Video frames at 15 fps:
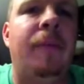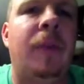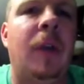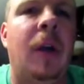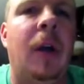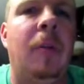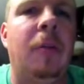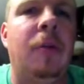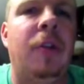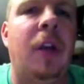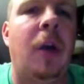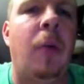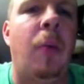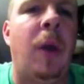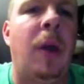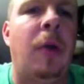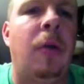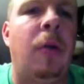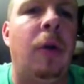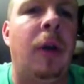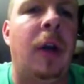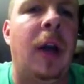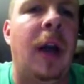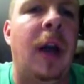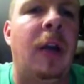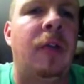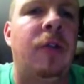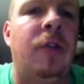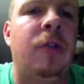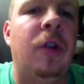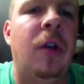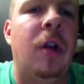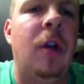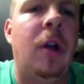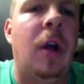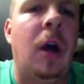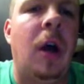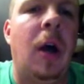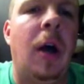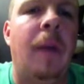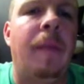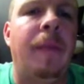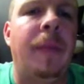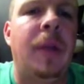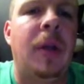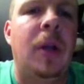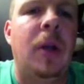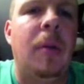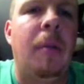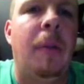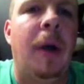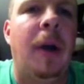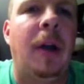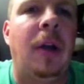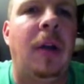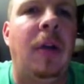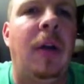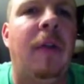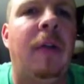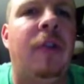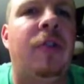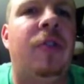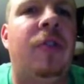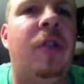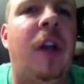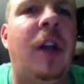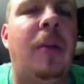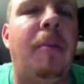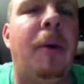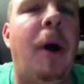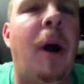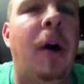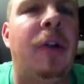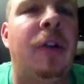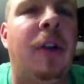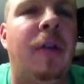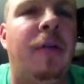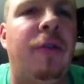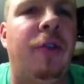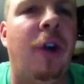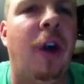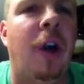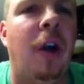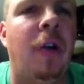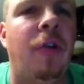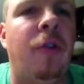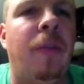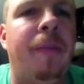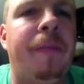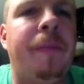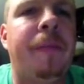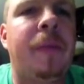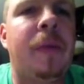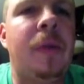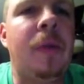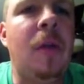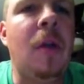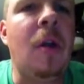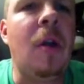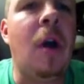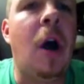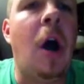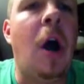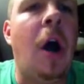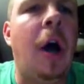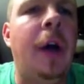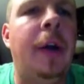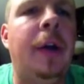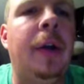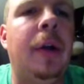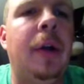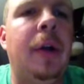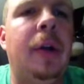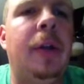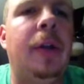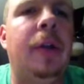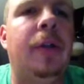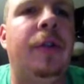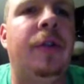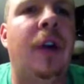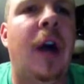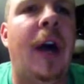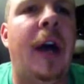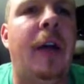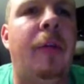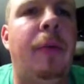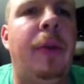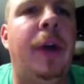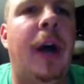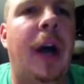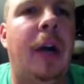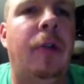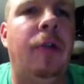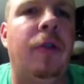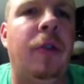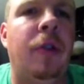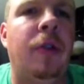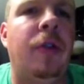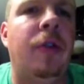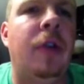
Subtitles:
looks like a weird looking S. But you have a slight positive charge on the side with the hydrogens.